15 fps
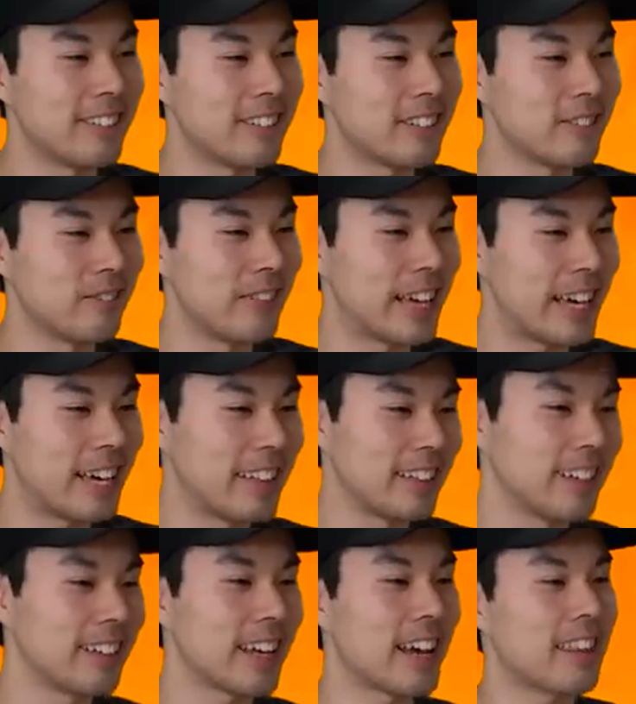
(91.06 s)
Oh man,
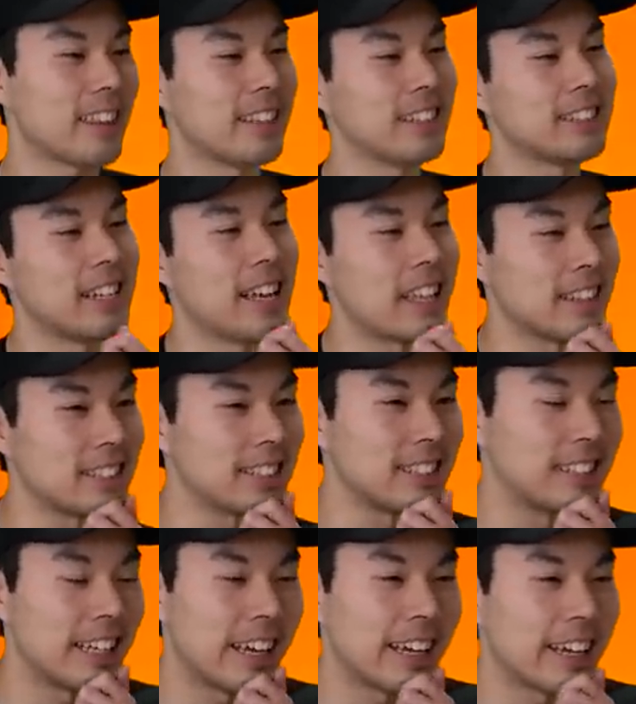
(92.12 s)
look at this
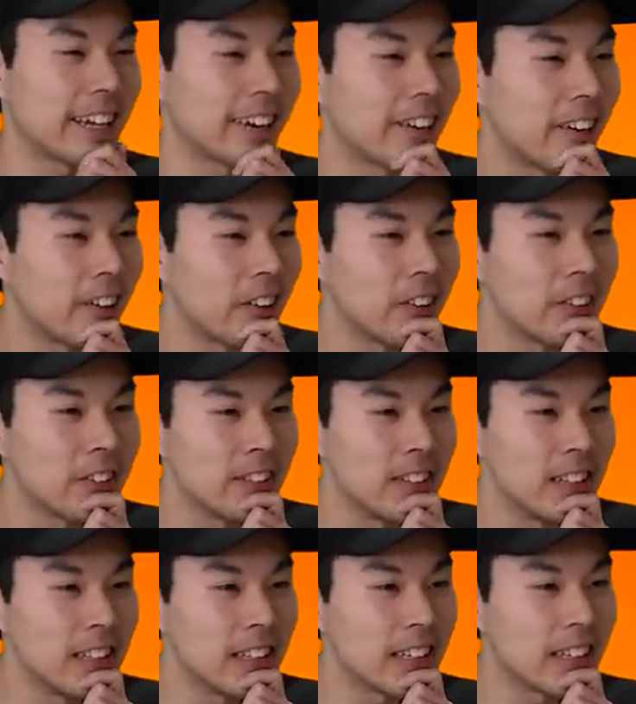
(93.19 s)
aesthetic,
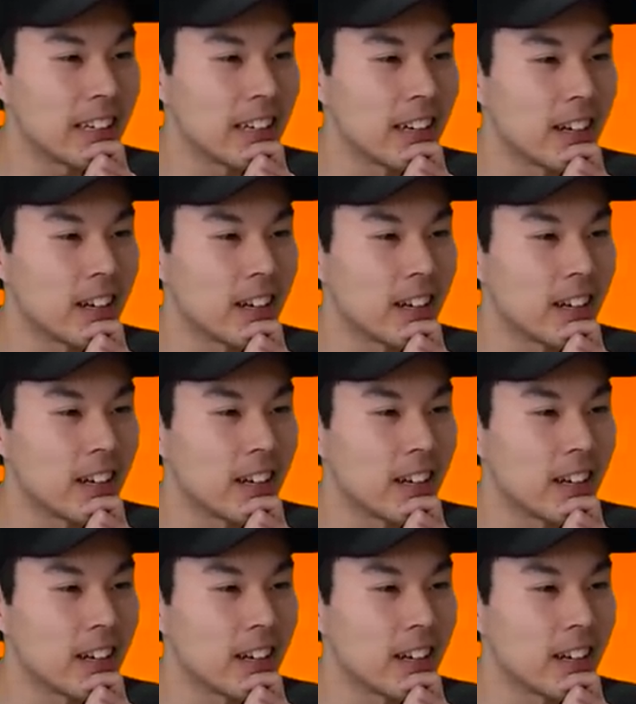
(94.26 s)
holy.